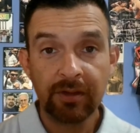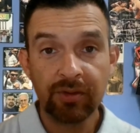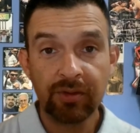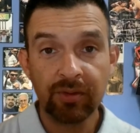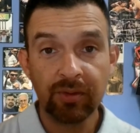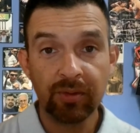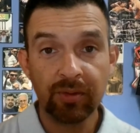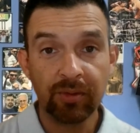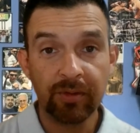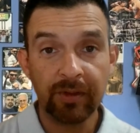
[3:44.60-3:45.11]

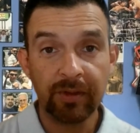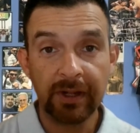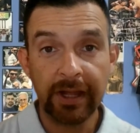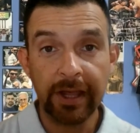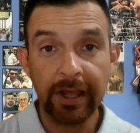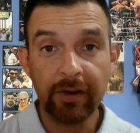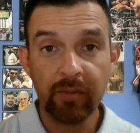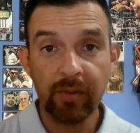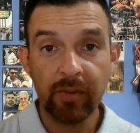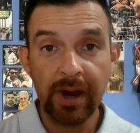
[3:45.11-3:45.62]
to the
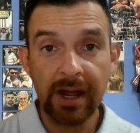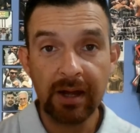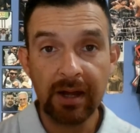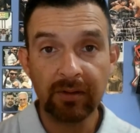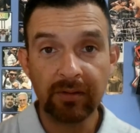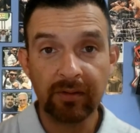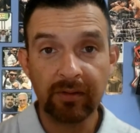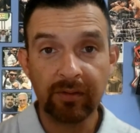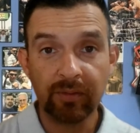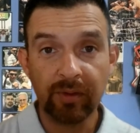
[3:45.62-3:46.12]
later
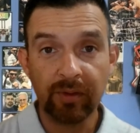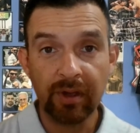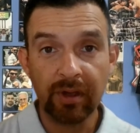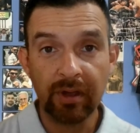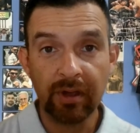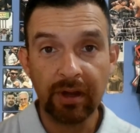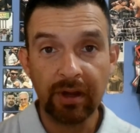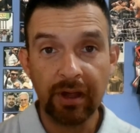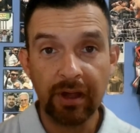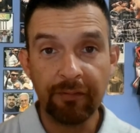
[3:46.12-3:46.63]
rounds,
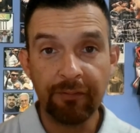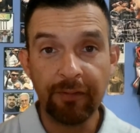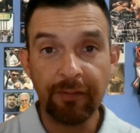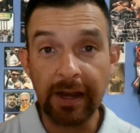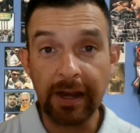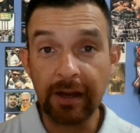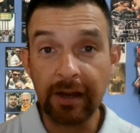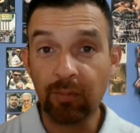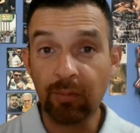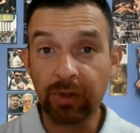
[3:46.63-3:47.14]
a
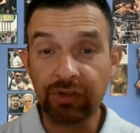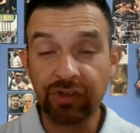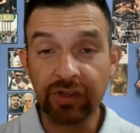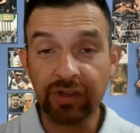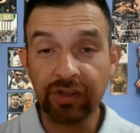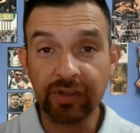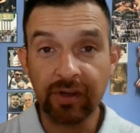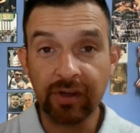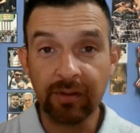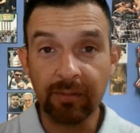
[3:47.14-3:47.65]
fight in which
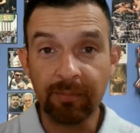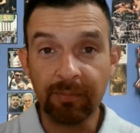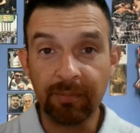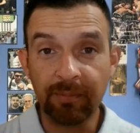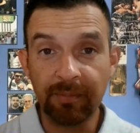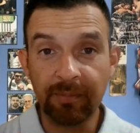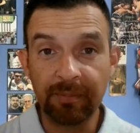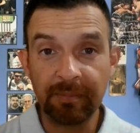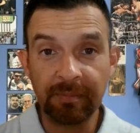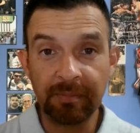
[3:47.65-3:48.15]
he's gonna
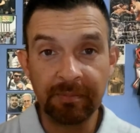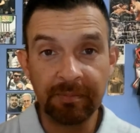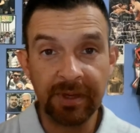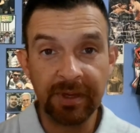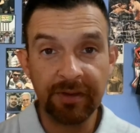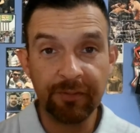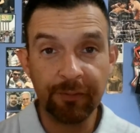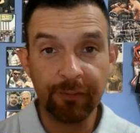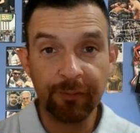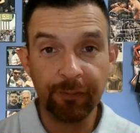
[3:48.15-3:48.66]

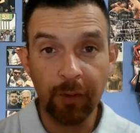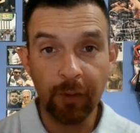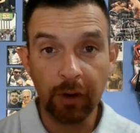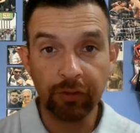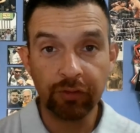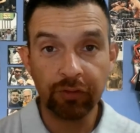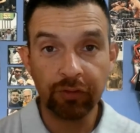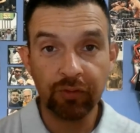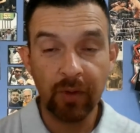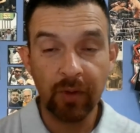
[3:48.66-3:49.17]
be
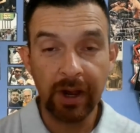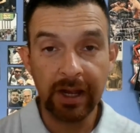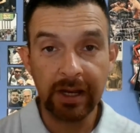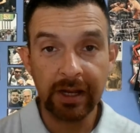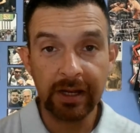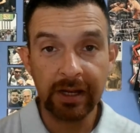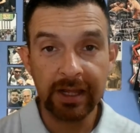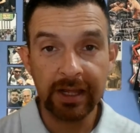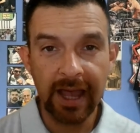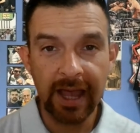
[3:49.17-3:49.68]

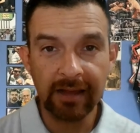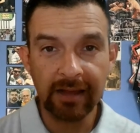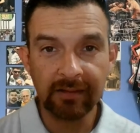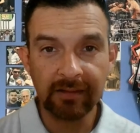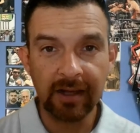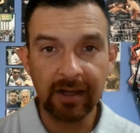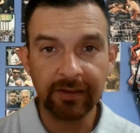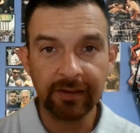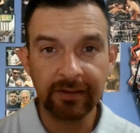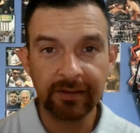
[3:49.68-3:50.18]
frustrated. He has
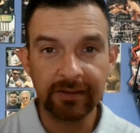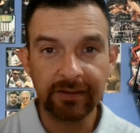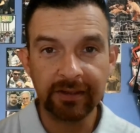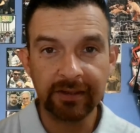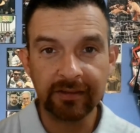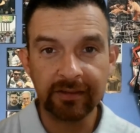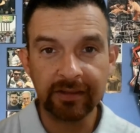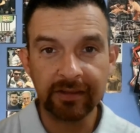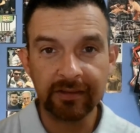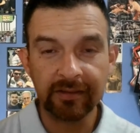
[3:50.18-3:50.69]
gone the
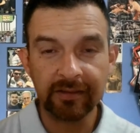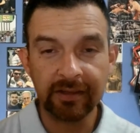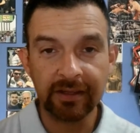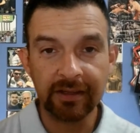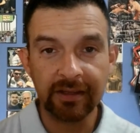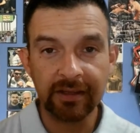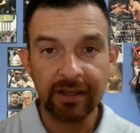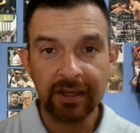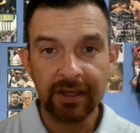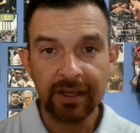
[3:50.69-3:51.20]
distance in
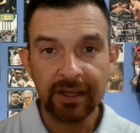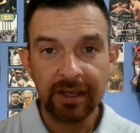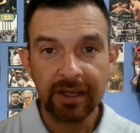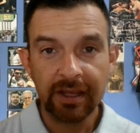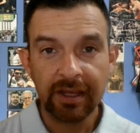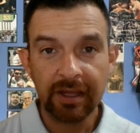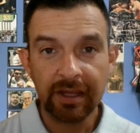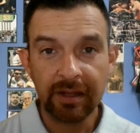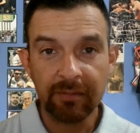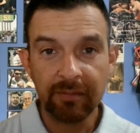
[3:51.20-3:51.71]

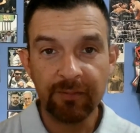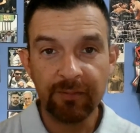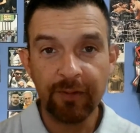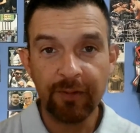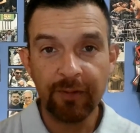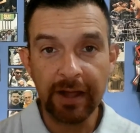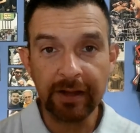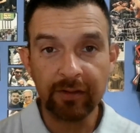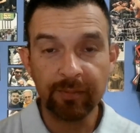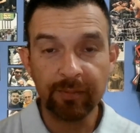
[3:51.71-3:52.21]
in
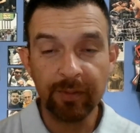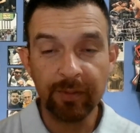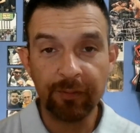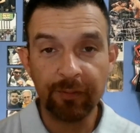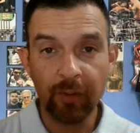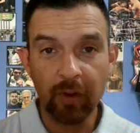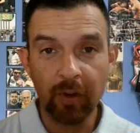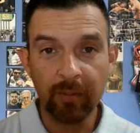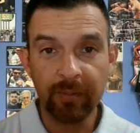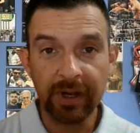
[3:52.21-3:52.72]
fights
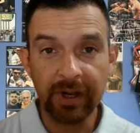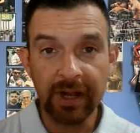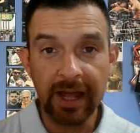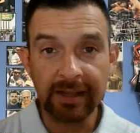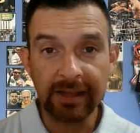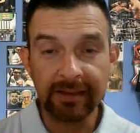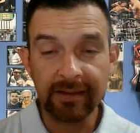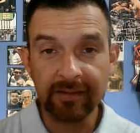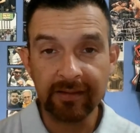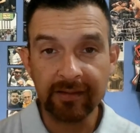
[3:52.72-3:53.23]
before, but
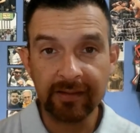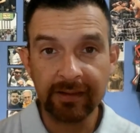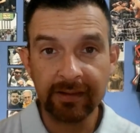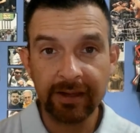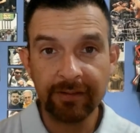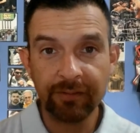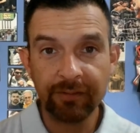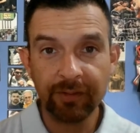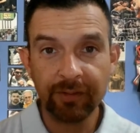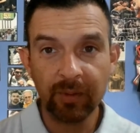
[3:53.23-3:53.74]
at this
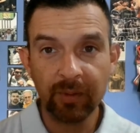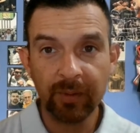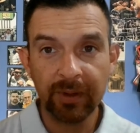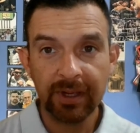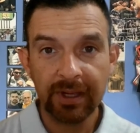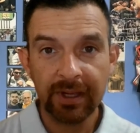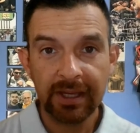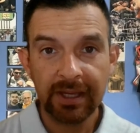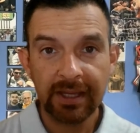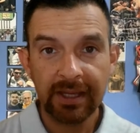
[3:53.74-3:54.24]
level,
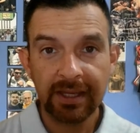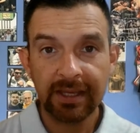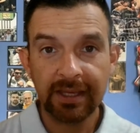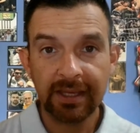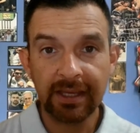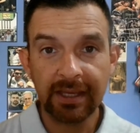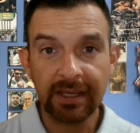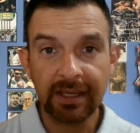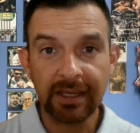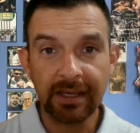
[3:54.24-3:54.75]

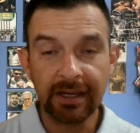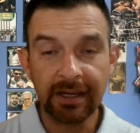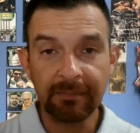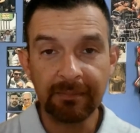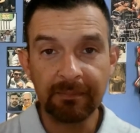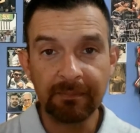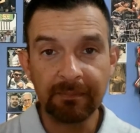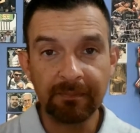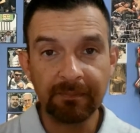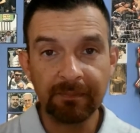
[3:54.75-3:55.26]
he uh,
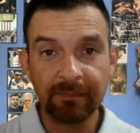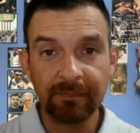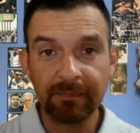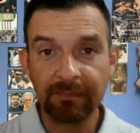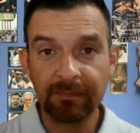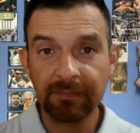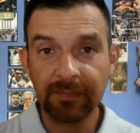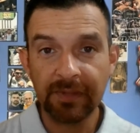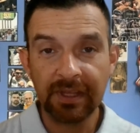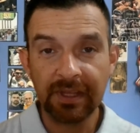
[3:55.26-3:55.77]

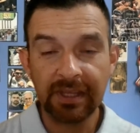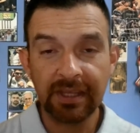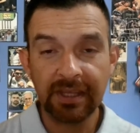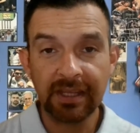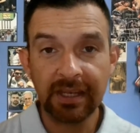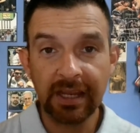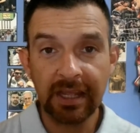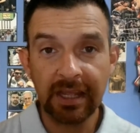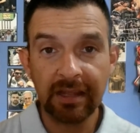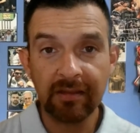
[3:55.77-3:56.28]
he
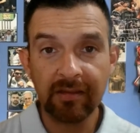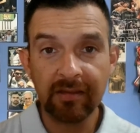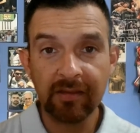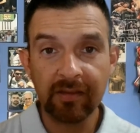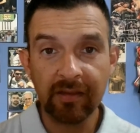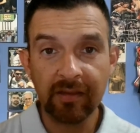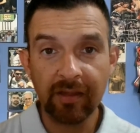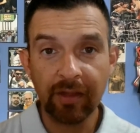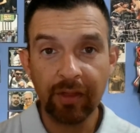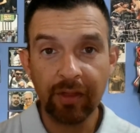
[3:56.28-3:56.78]
needs
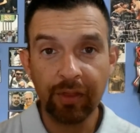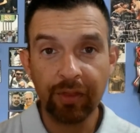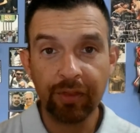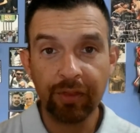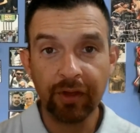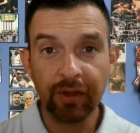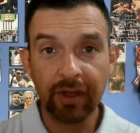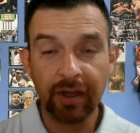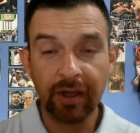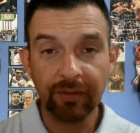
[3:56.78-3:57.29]

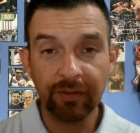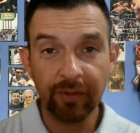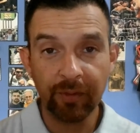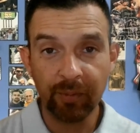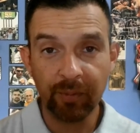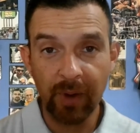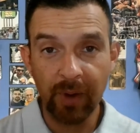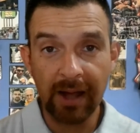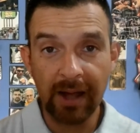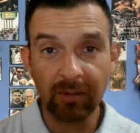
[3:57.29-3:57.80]
the the
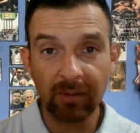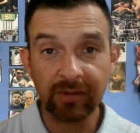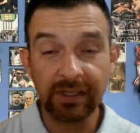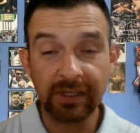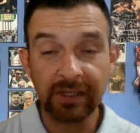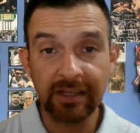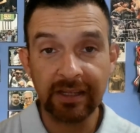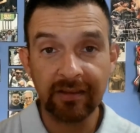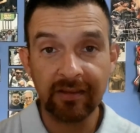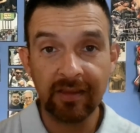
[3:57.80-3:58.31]
rounds.
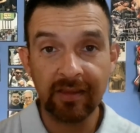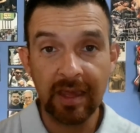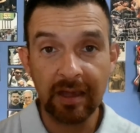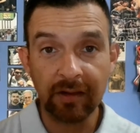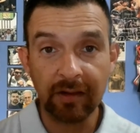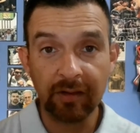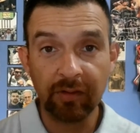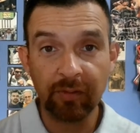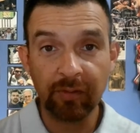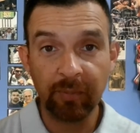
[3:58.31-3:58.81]
He needs the
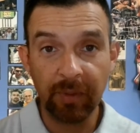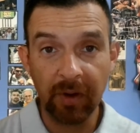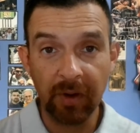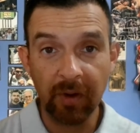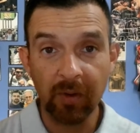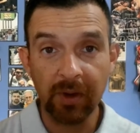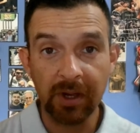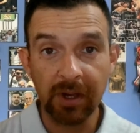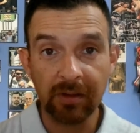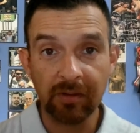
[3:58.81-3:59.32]

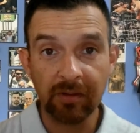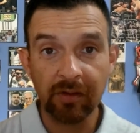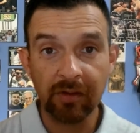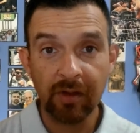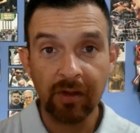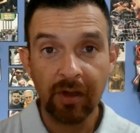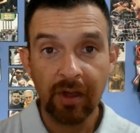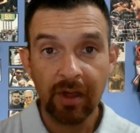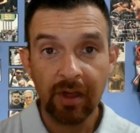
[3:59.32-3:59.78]
experience